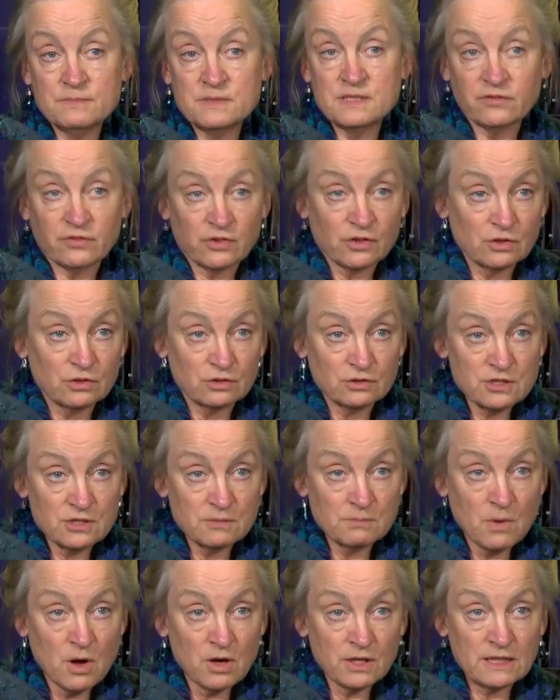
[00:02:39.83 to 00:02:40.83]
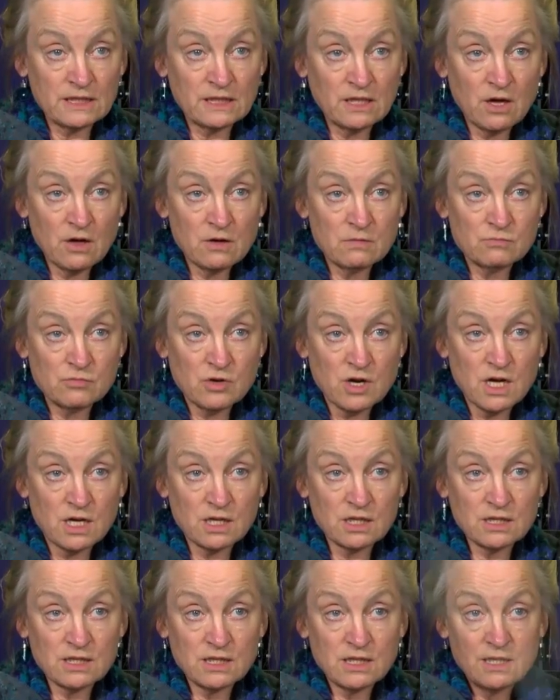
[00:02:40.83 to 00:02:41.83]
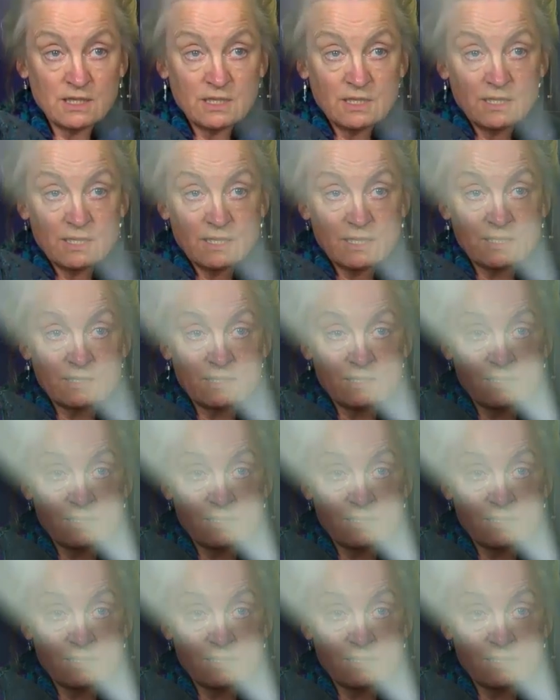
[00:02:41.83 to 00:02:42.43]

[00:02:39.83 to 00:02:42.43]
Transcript: difficult in marking homework in